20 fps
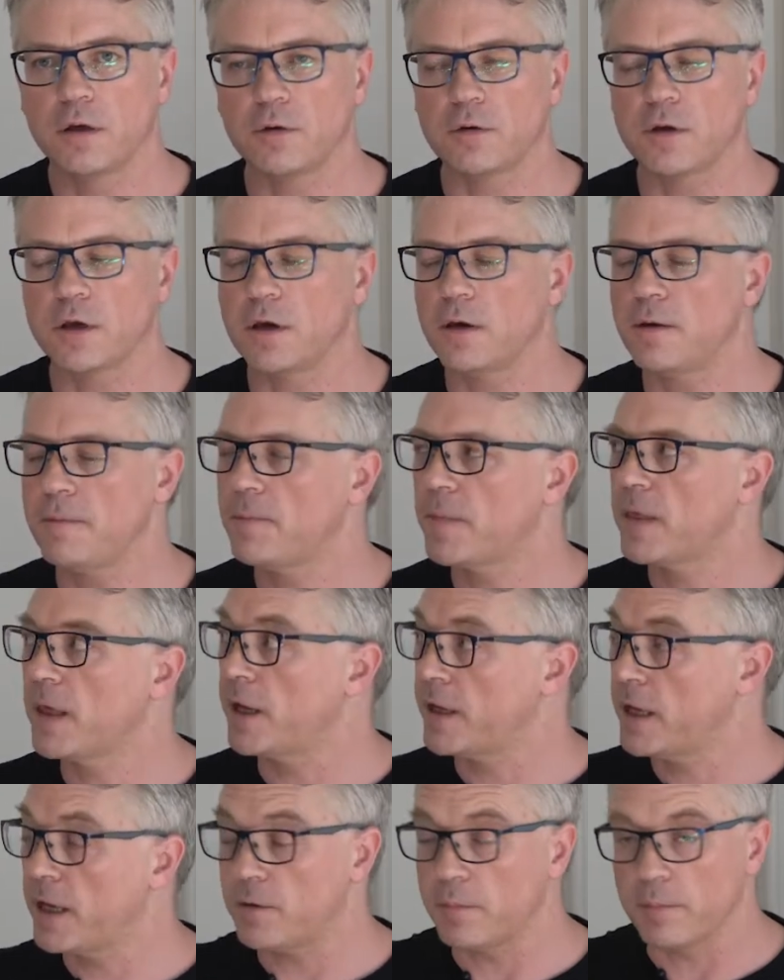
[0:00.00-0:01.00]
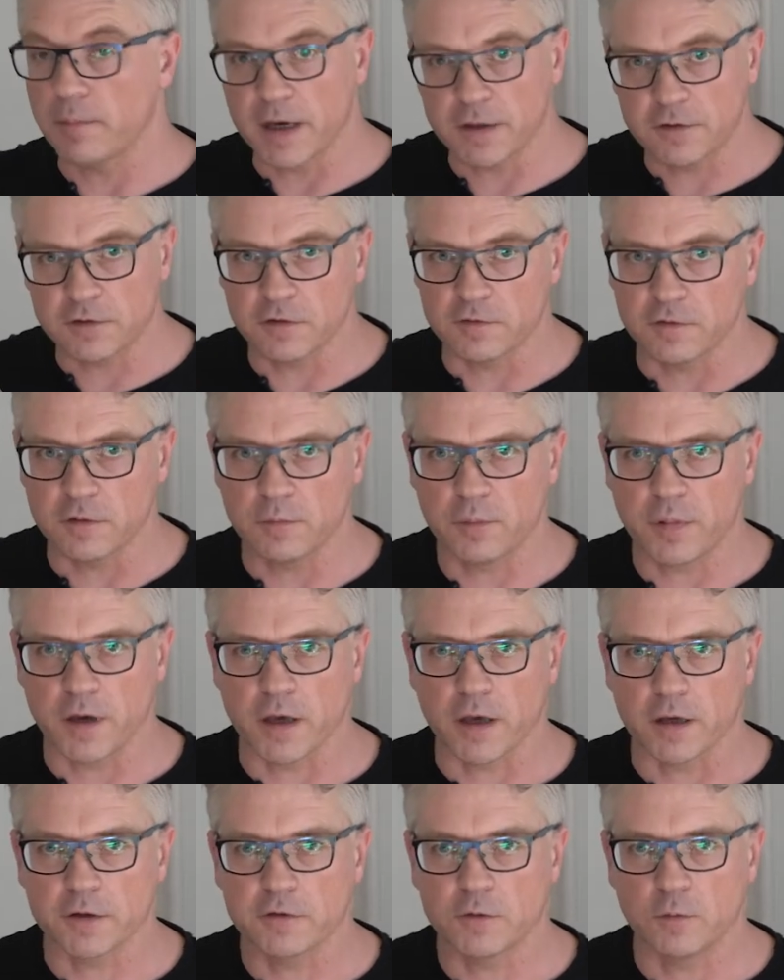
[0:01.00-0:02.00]
Okay? Yeah, it had a massive
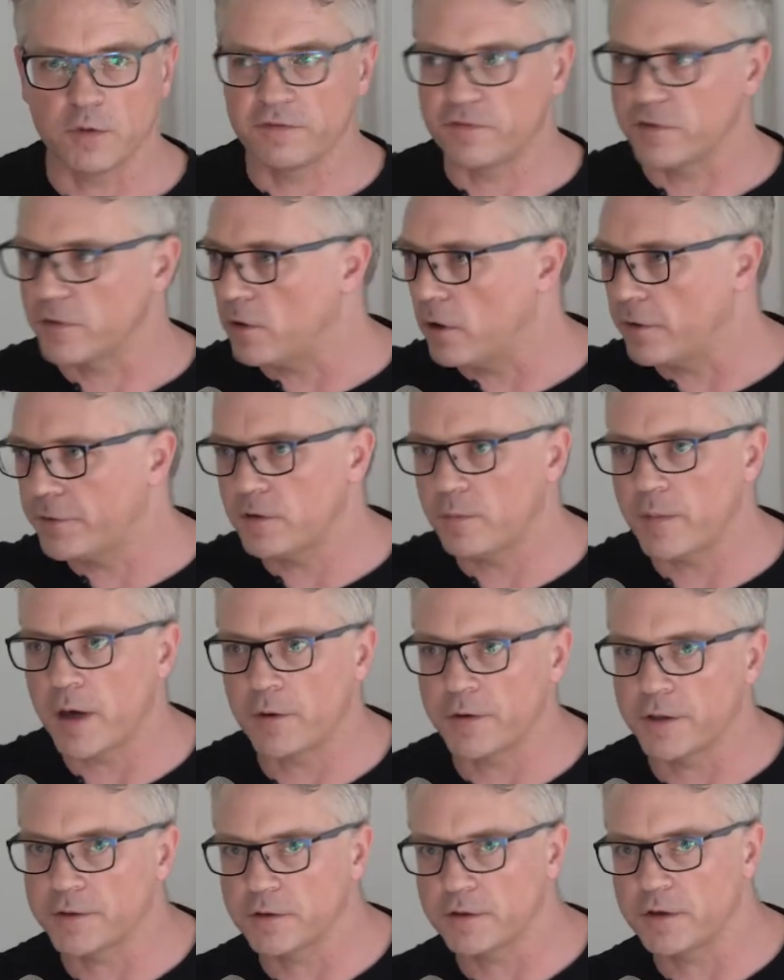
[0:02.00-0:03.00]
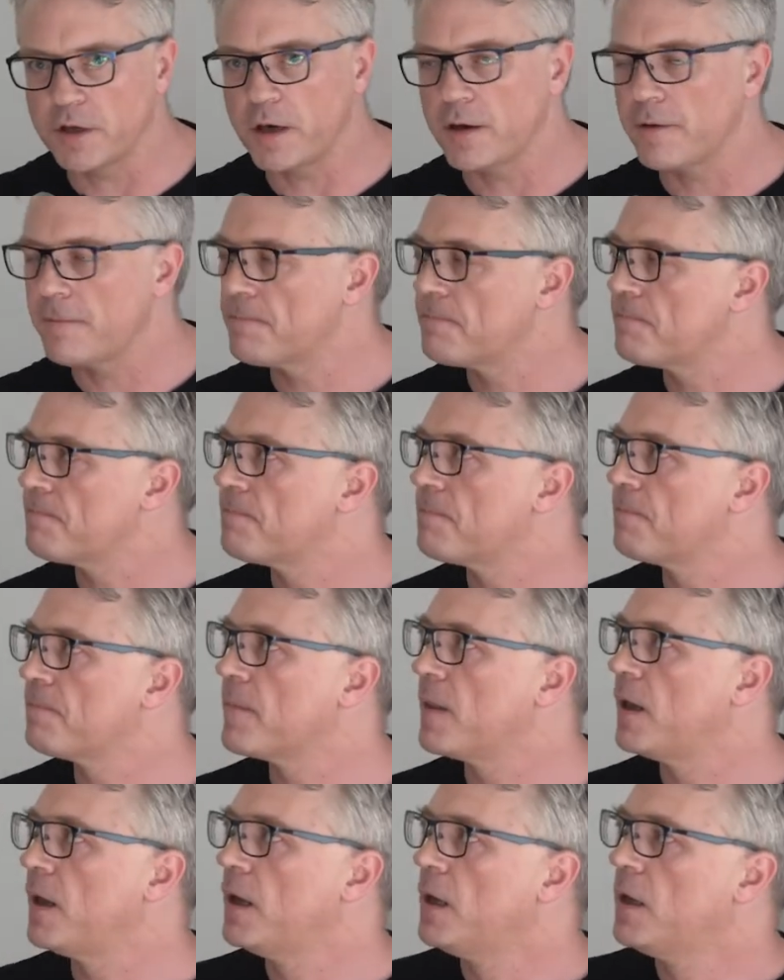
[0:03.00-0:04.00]
impact. We've forgotten about it today.
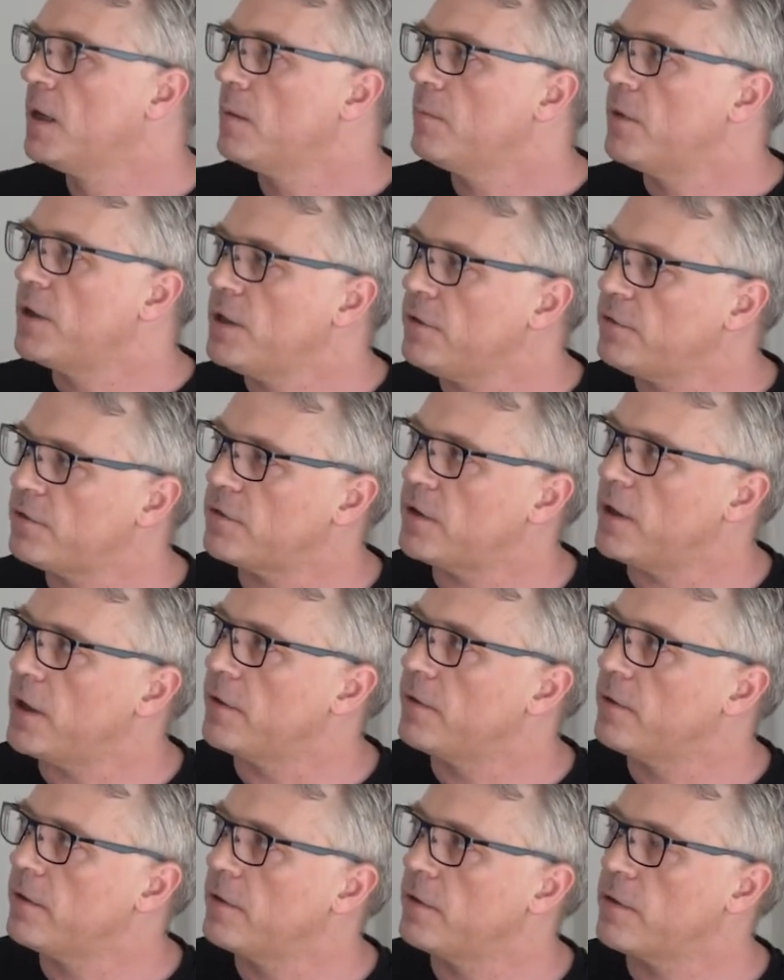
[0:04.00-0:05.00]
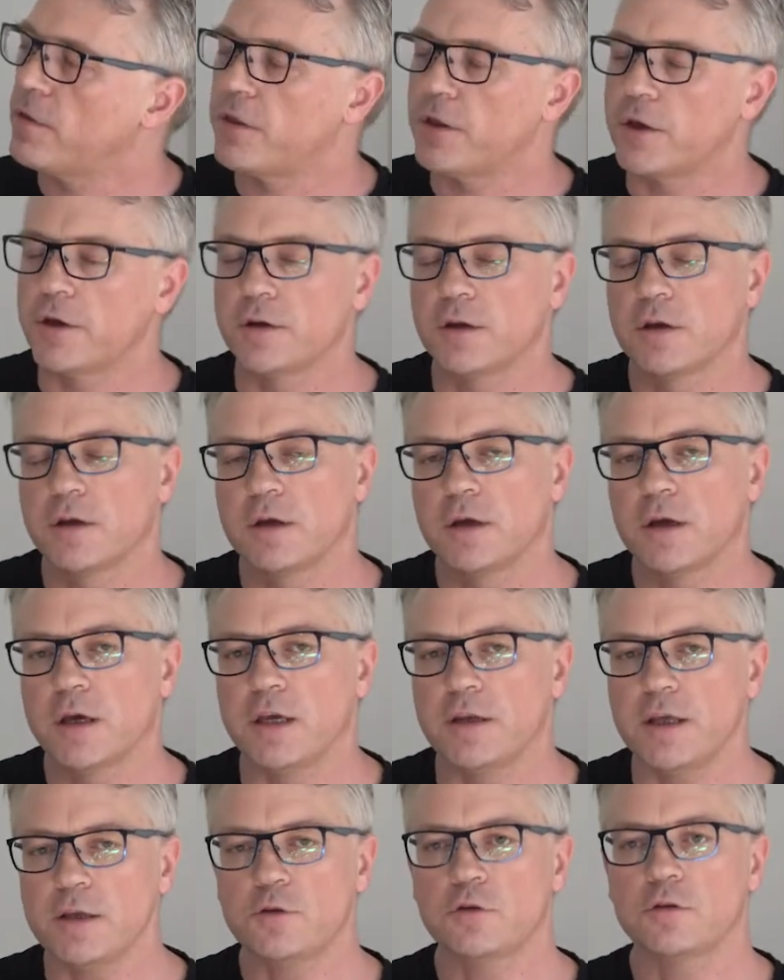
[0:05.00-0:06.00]
But he said that
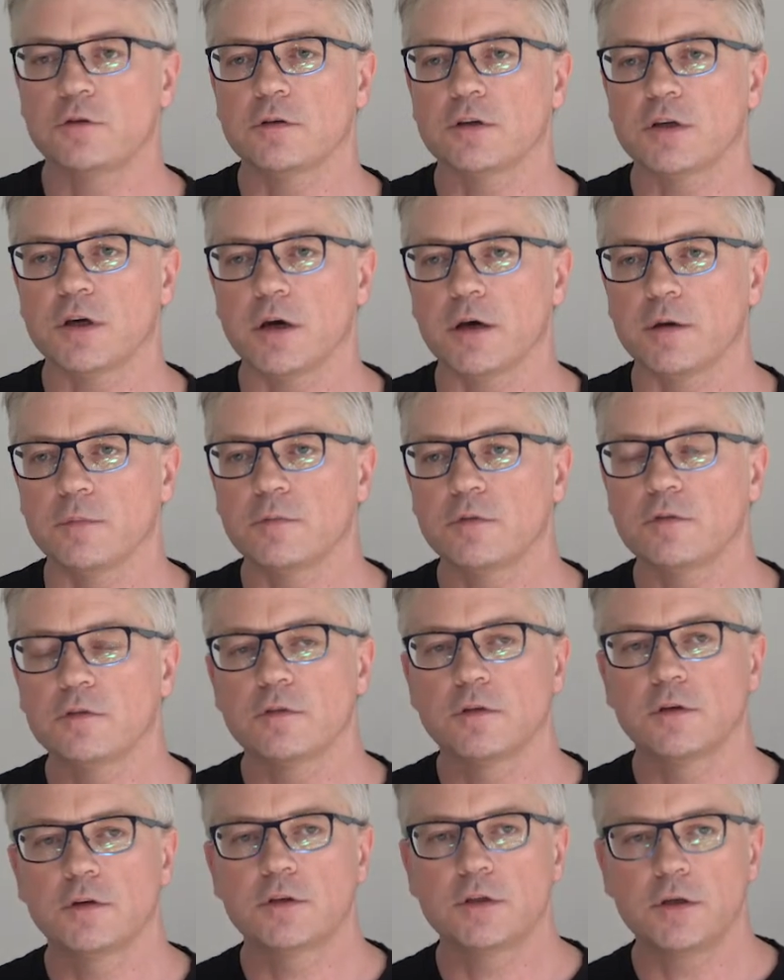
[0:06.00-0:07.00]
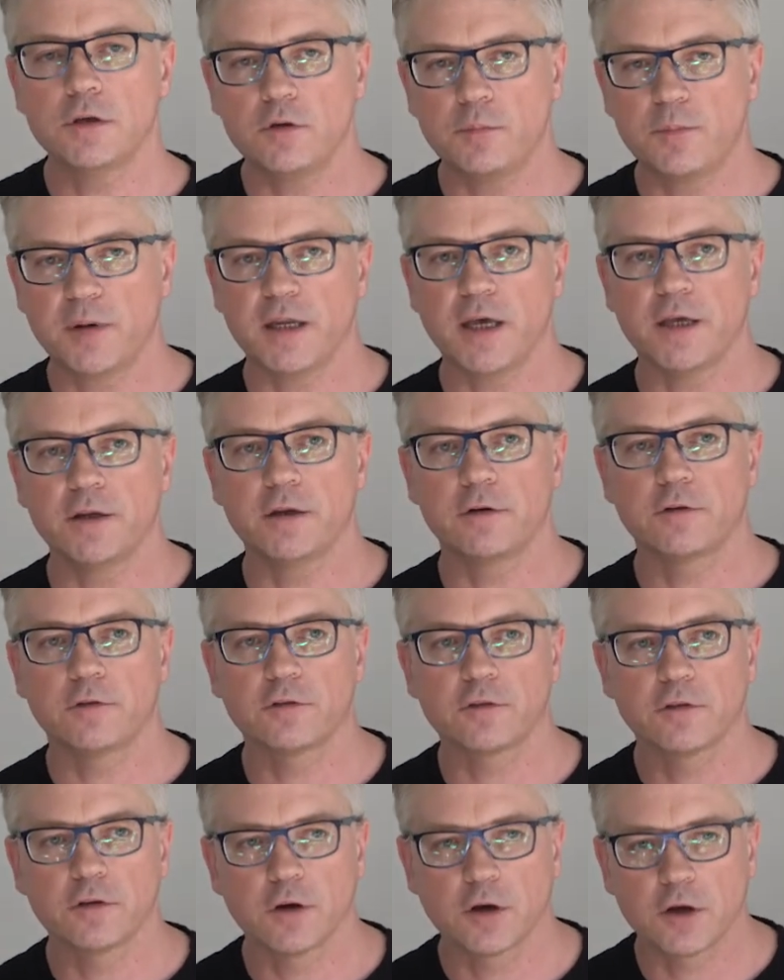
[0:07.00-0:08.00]
in ancient times, two
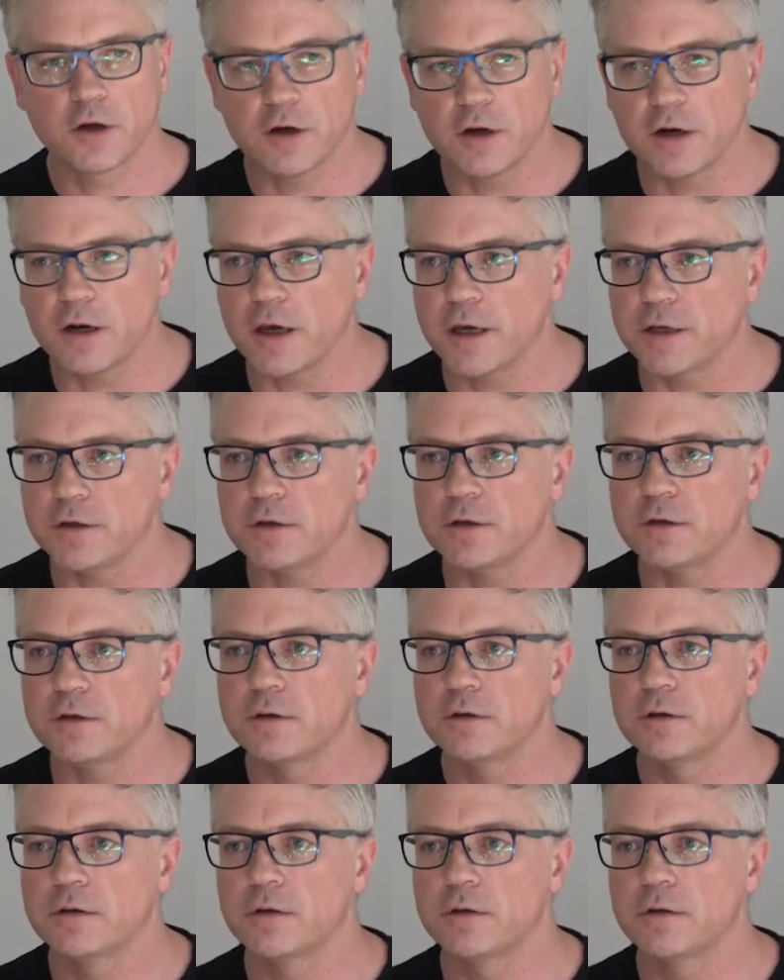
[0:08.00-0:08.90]
planets collided.